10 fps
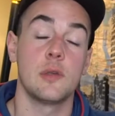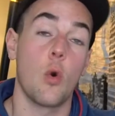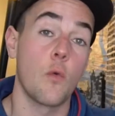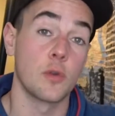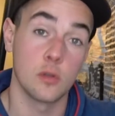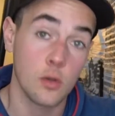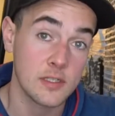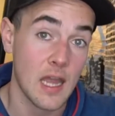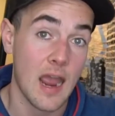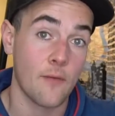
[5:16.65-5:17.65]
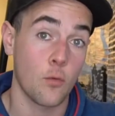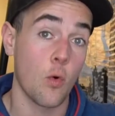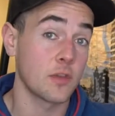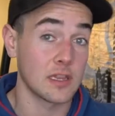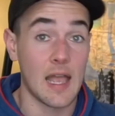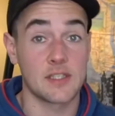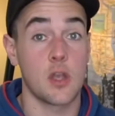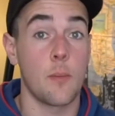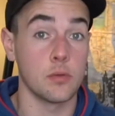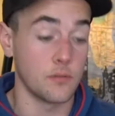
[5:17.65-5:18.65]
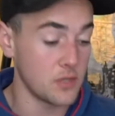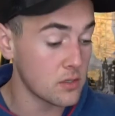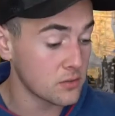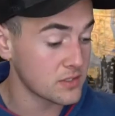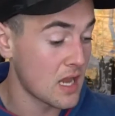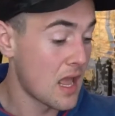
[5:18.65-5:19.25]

overlooked over the last couple of years,